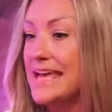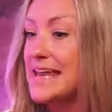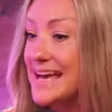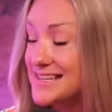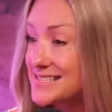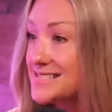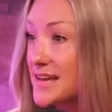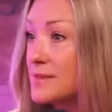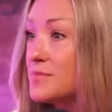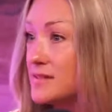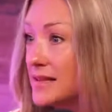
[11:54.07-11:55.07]
it has
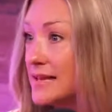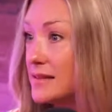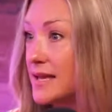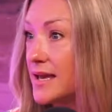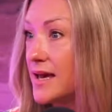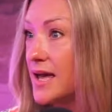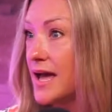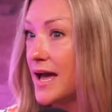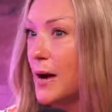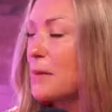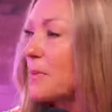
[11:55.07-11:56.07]
seemed lately
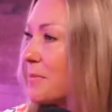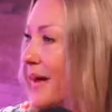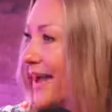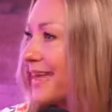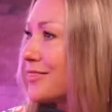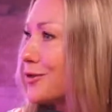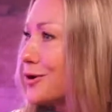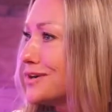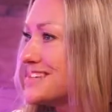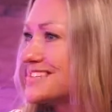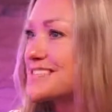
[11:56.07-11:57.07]
and i went back and looked at